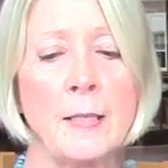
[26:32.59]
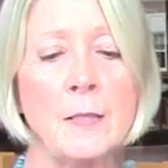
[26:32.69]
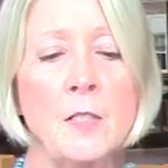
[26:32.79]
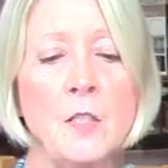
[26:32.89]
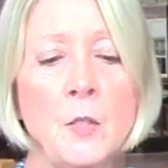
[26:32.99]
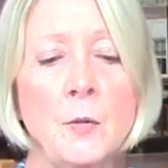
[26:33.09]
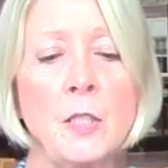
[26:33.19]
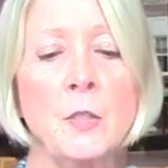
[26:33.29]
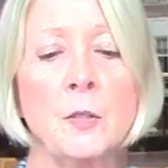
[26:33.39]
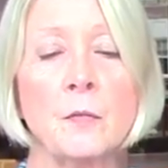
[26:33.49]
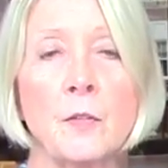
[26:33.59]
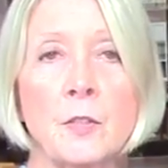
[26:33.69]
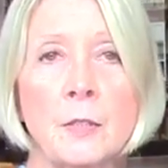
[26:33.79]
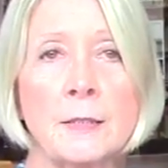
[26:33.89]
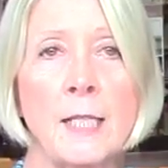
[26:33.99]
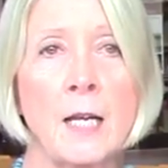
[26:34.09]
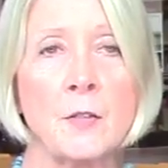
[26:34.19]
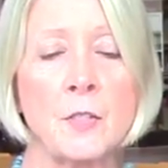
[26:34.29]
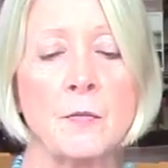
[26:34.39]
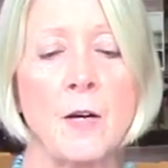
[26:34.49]
instituting universal
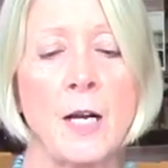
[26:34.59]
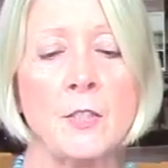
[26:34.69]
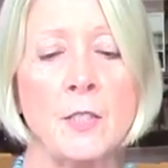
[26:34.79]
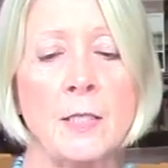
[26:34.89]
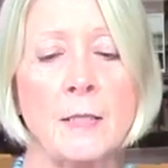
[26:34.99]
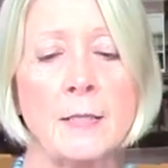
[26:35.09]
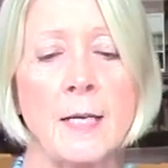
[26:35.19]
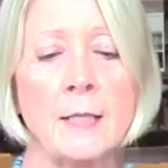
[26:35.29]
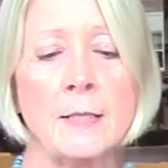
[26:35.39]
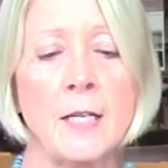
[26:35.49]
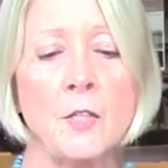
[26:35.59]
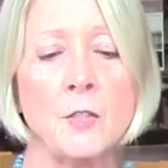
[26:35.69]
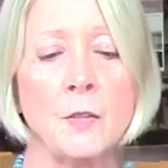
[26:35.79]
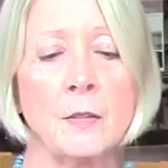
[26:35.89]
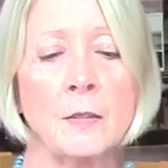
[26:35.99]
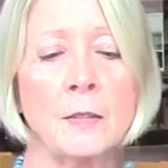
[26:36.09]
standards of hygiene and sanitation.